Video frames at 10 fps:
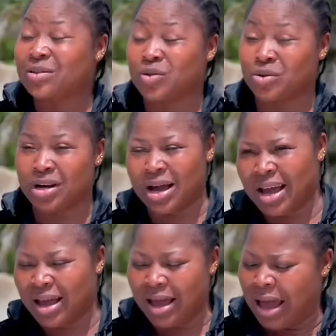Adan
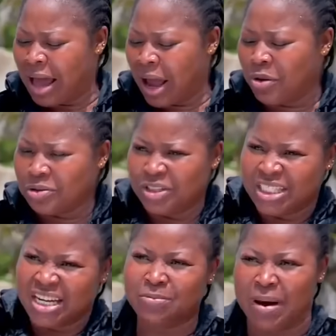Soka.
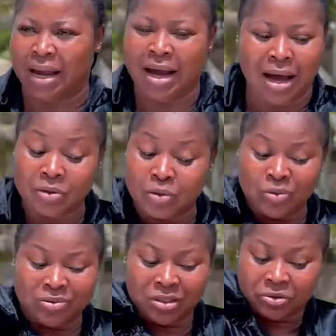I want to change my
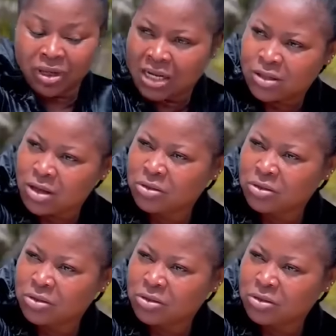car to